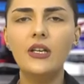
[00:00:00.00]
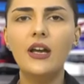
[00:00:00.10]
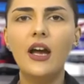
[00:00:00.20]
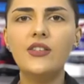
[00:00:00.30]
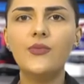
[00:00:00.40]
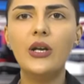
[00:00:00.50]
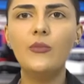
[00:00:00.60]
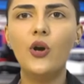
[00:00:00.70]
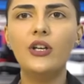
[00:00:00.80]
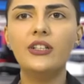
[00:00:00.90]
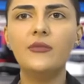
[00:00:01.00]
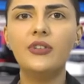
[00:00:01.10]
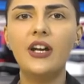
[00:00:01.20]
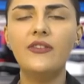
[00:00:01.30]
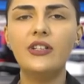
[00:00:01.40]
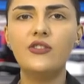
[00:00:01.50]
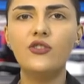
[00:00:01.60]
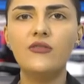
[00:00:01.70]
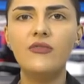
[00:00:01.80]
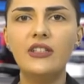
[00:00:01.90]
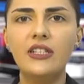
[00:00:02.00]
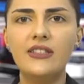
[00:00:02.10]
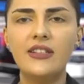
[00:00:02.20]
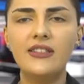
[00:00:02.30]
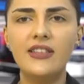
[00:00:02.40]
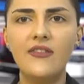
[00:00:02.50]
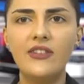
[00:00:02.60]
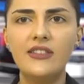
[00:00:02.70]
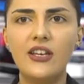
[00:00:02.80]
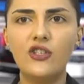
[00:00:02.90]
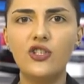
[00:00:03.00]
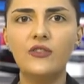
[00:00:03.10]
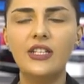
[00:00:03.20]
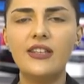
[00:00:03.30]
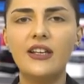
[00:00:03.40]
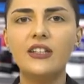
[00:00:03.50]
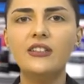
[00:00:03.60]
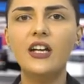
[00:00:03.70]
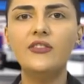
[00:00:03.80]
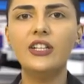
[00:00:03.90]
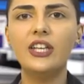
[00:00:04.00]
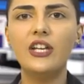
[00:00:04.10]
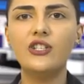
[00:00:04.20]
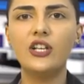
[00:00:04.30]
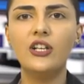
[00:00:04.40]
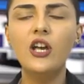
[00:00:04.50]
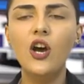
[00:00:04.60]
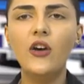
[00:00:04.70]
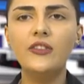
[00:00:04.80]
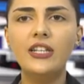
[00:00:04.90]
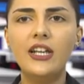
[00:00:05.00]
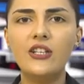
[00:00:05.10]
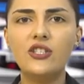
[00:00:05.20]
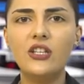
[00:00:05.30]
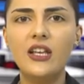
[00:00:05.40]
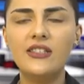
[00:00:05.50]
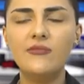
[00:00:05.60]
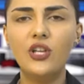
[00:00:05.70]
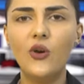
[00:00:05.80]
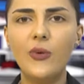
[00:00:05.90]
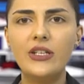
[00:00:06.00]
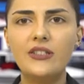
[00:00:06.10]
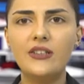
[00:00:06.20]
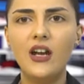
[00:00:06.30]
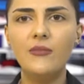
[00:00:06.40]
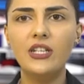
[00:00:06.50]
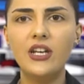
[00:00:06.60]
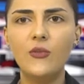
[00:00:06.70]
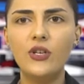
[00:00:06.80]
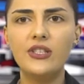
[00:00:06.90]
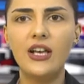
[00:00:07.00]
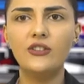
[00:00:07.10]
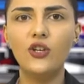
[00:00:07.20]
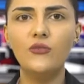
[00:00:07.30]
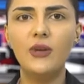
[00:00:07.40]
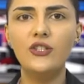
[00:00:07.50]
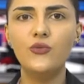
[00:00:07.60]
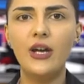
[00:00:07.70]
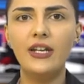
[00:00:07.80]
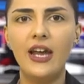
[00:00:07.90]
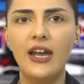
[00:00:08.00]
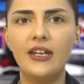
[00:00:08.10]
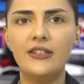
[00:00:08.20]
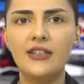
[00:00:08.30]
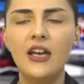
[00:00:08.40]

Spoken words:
As we reported in previous news release, in the 7th session of the 2nd convocation of the National Assembly of Western Armenia was held on May 28.